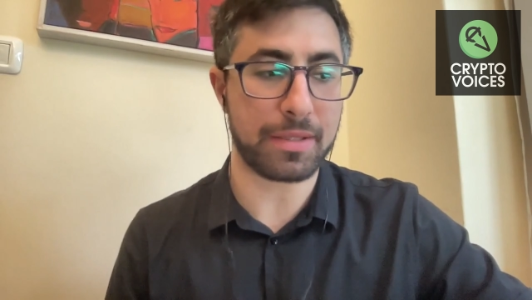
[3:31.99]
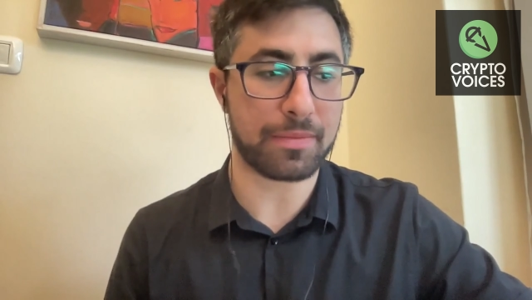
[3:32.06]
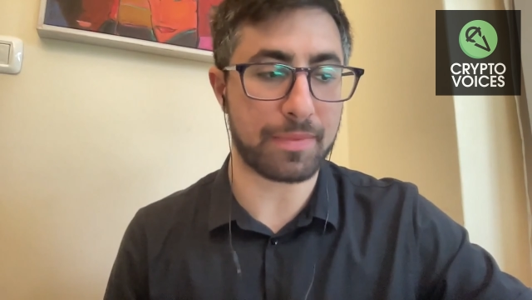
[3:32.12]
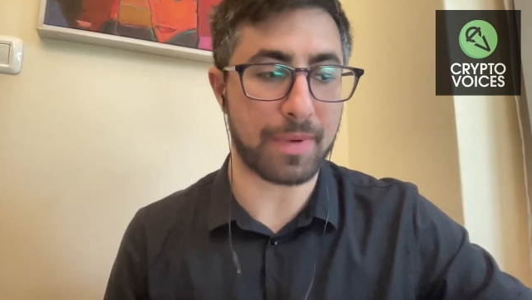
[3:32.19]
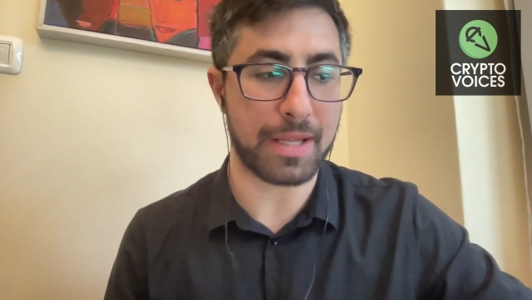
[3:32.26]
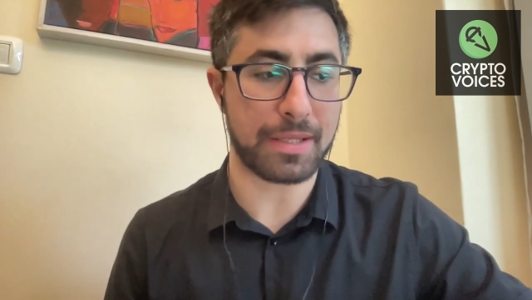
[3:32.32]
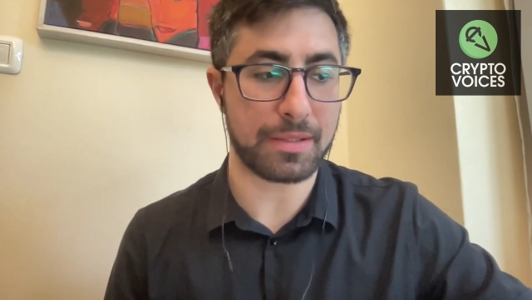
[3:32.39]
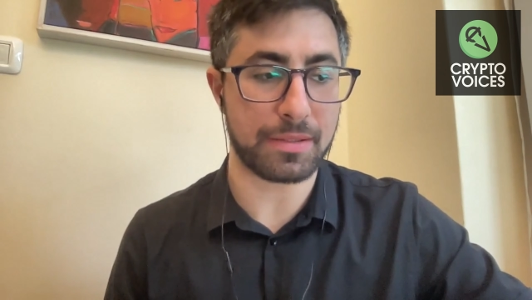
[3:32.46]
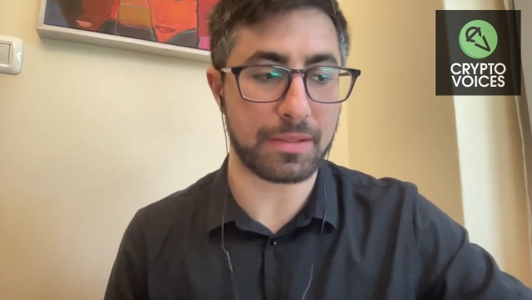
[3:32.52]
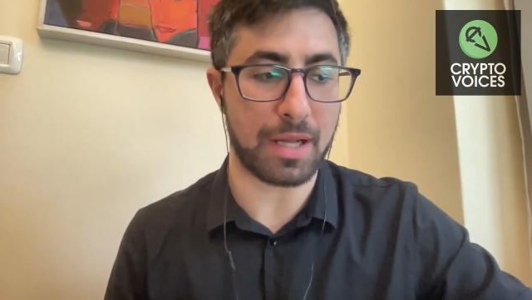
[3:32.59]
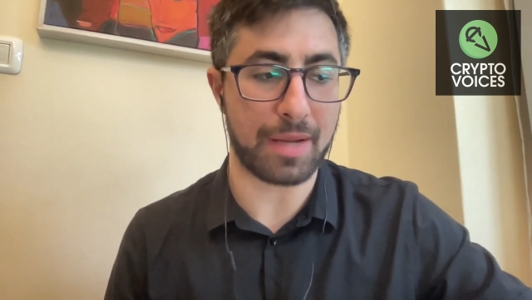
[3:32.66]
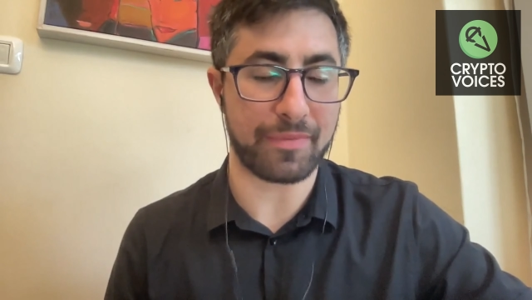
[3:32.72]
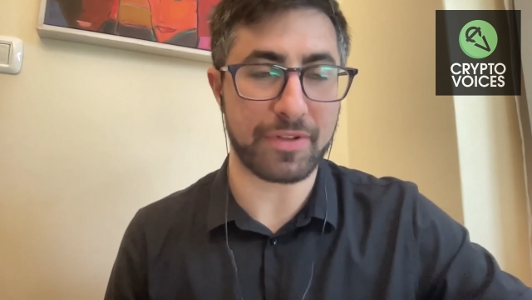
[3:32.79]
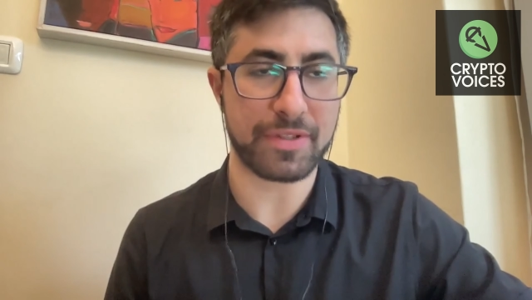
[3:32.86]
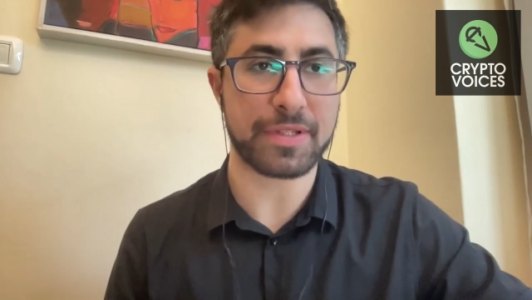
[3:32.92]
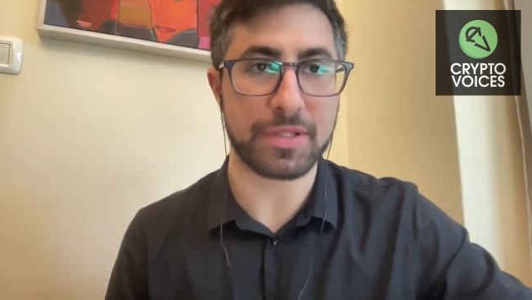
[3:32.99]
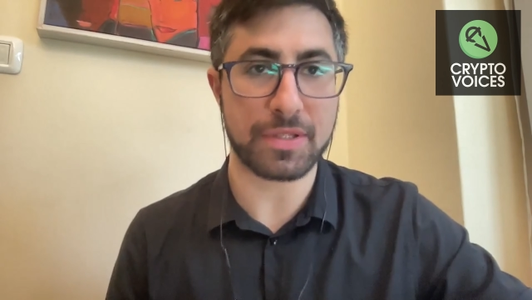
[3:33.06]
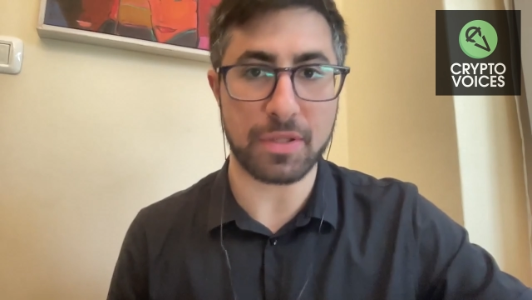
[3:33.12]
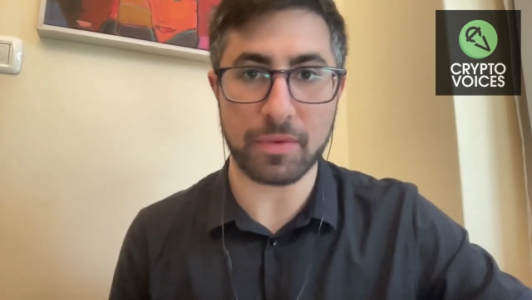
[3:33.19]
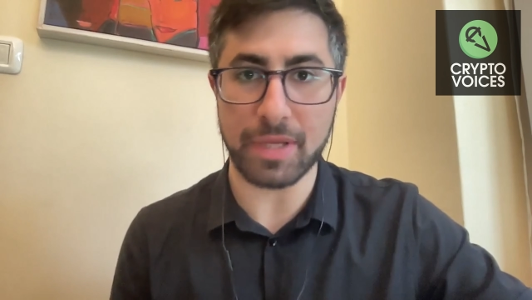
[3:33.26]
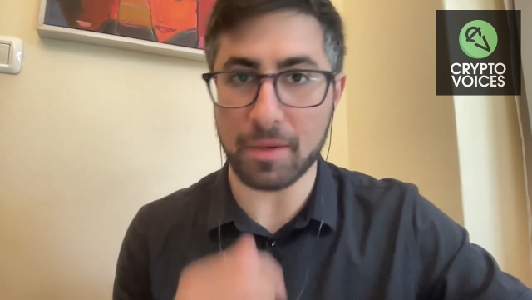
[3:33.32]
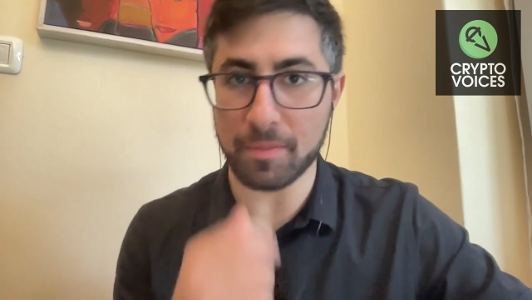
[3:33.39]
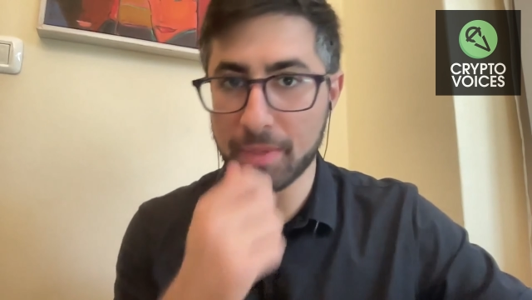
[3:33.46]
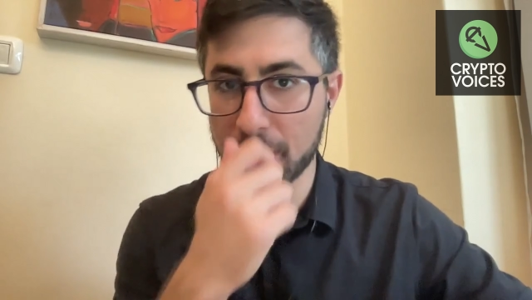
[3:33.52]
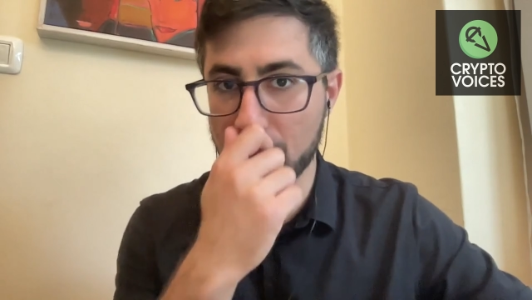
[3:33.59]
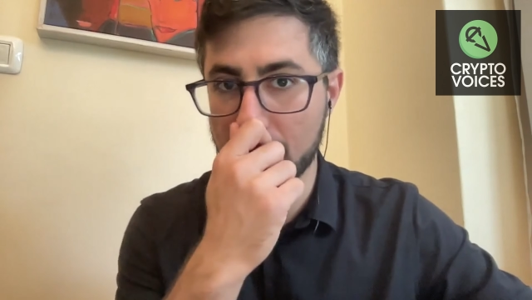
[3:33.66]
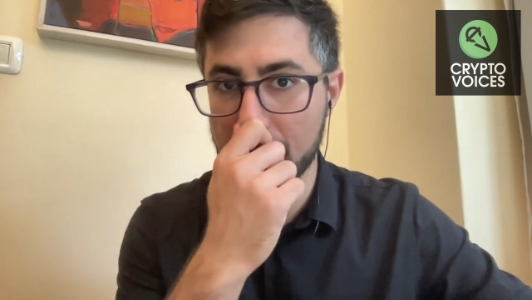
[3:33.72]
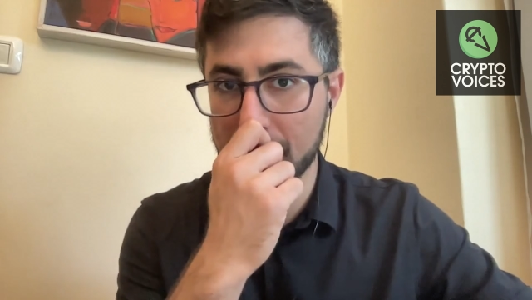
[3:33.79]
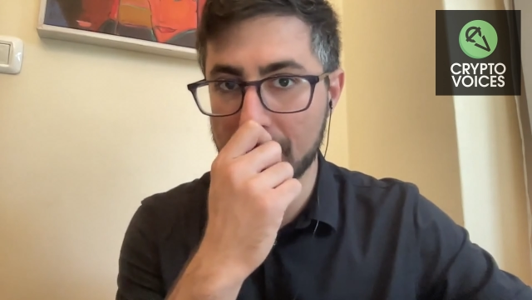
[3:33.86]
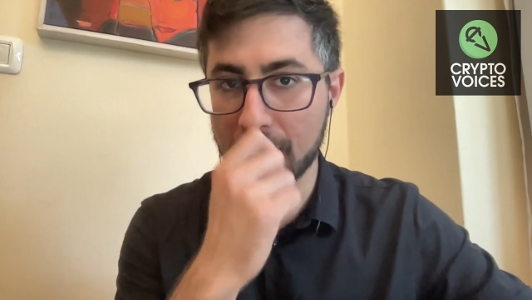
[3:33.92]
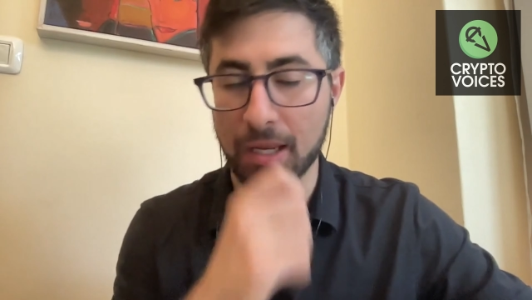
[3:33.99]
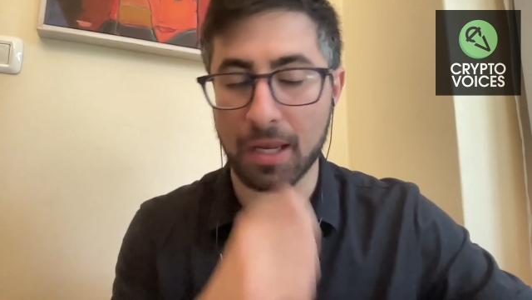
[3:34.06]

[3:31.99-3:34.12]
right, obviously slow down Bitcoin.